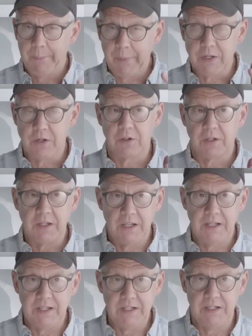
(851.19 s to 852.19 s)
but your
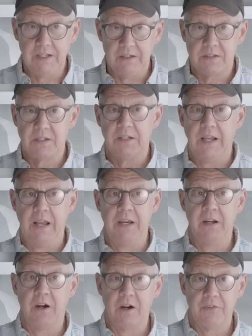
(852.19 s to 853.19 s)
key to
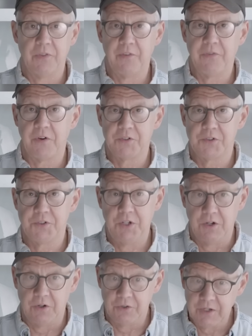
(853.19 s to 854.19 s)
getting off the first
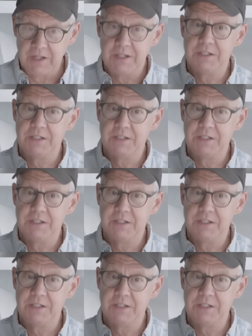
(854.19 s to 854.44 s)
stone